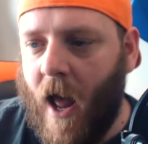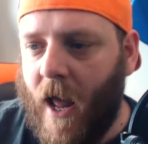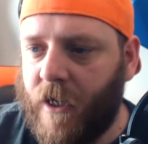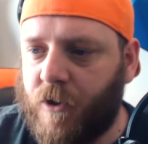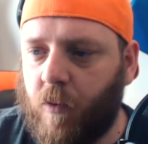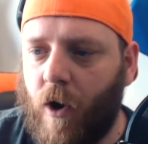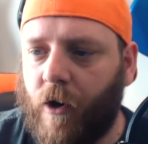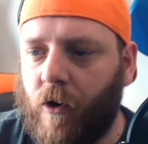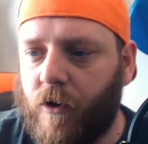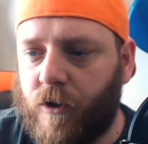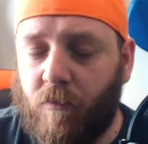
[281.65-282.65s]
He's
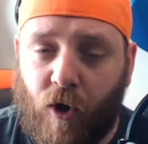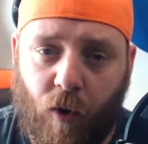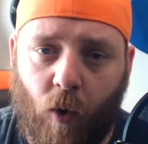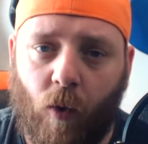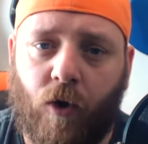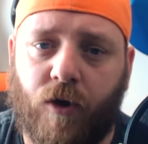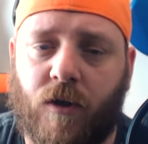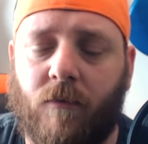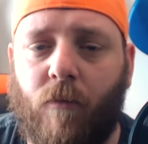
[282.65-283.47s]
working on some cool custom